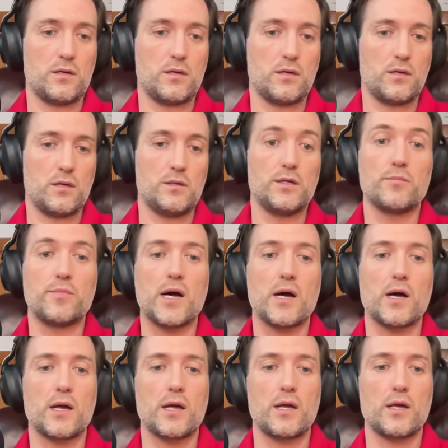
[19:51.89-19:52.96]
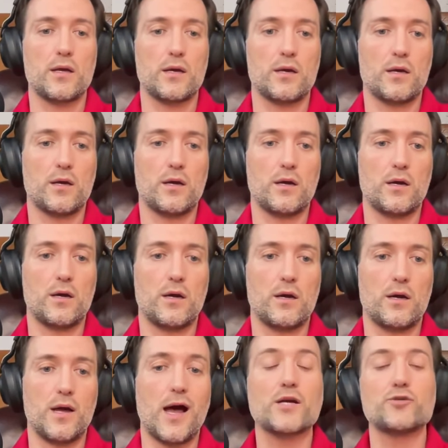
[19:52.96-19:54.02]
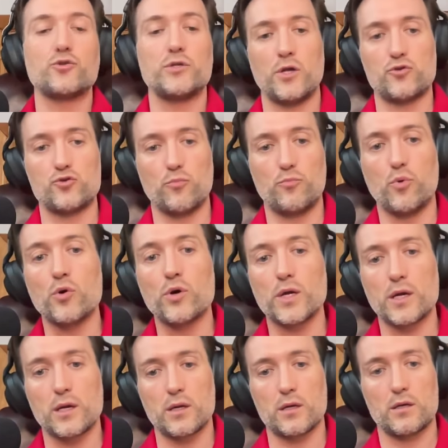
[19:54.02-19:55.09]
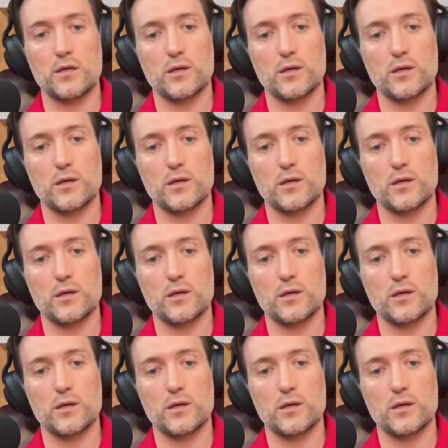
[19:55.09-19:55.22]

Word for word: uh, nearby are actually not supporting